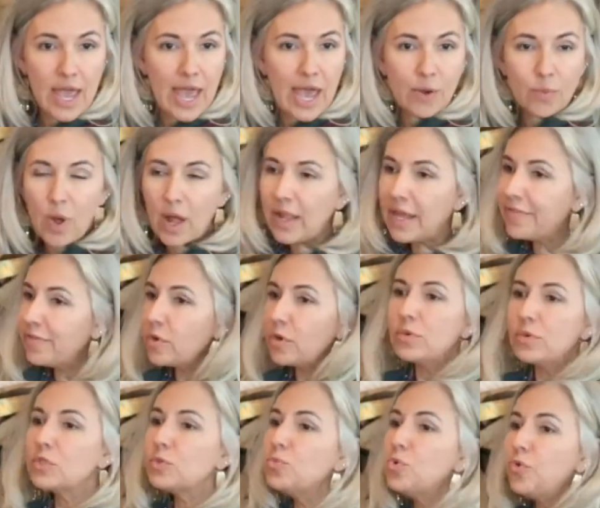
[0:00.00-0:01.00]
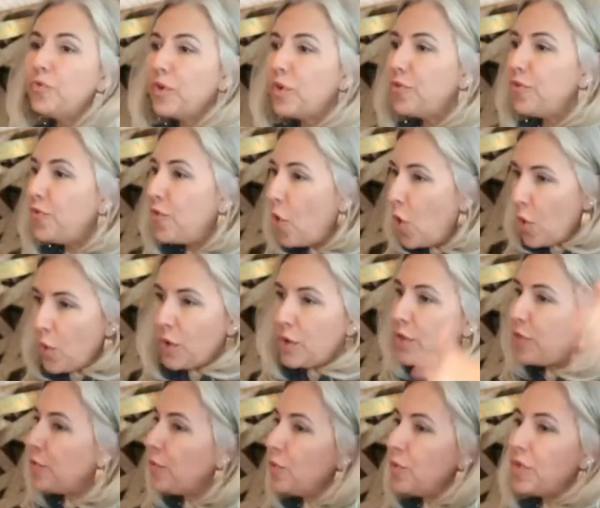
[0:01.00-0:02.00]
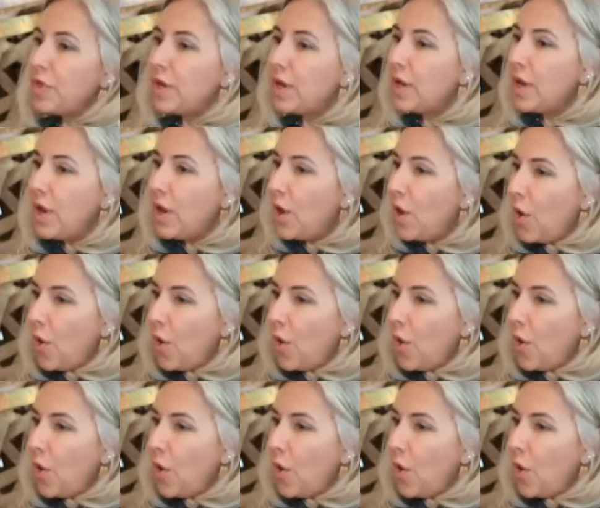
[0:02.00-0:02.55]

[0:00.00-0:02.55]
And while everyone was moving forward through the